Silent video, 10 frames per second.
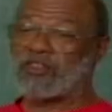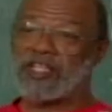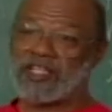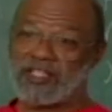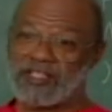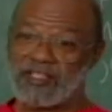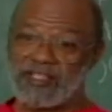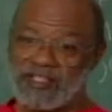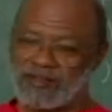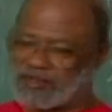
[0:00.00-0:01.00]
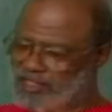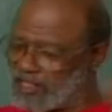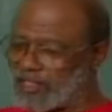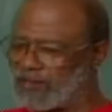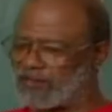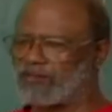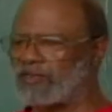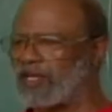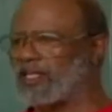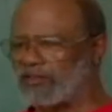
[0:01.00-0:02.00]
critic,
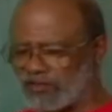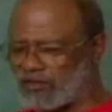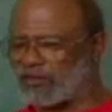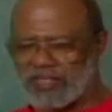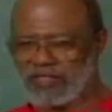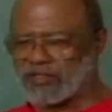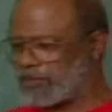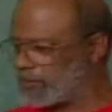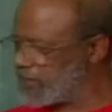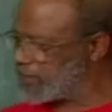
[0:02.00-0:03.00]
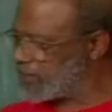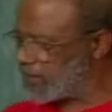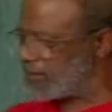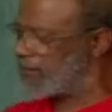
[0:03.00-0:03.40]
that's what I'm trying to say.